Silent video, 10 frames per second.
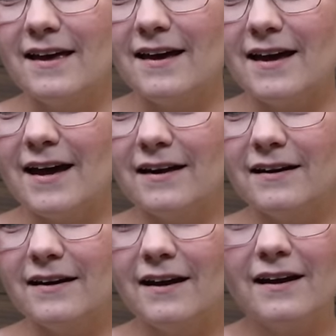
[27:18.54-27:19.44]

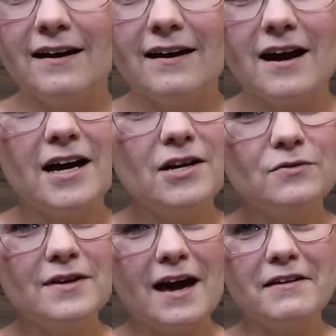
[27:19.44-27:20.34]
And I
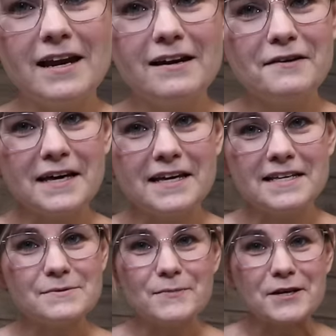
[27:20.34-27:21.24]
don't have anything
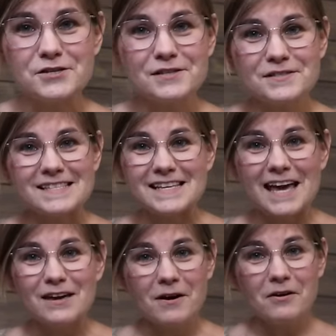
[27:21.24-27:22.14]
special to
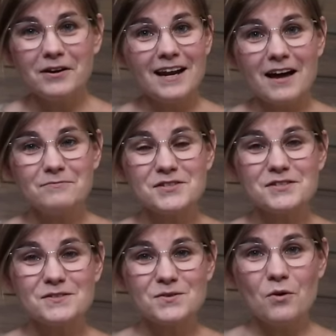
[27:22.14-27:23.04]
say about it. I'm just
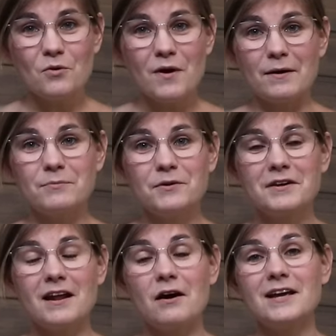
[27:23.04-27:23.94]
so happy
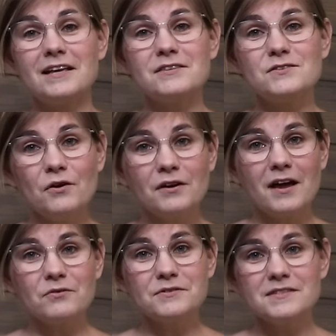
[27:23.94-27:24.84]
with how it turned
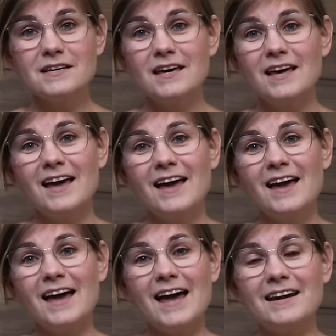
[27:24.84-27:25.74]
out.
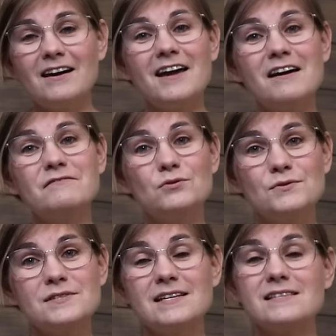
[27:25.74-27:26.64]
And I have
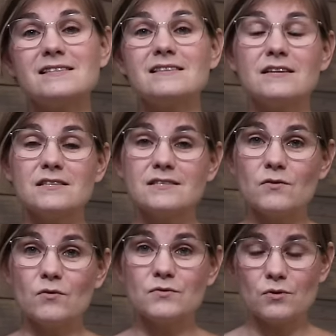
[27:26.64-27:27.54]
used this
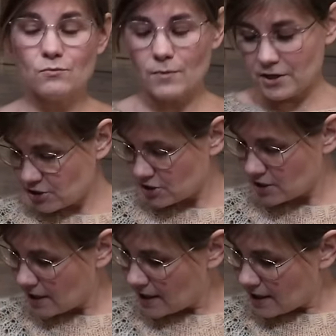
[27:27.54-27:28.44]
so, so much.
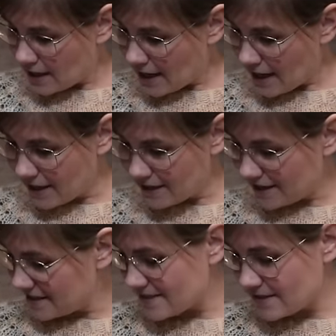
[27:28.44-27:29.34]
And
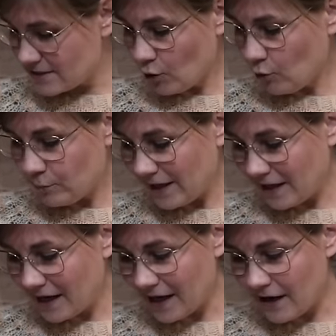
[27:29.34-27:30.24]
it's no
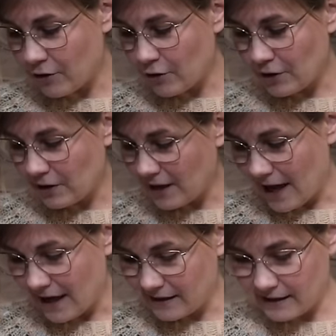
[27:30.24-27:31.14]
pilling at all.
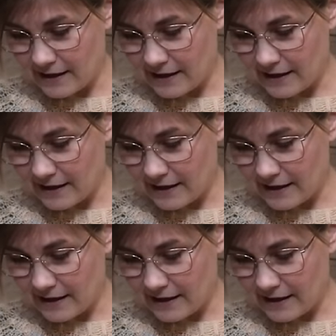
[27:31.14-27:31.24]
And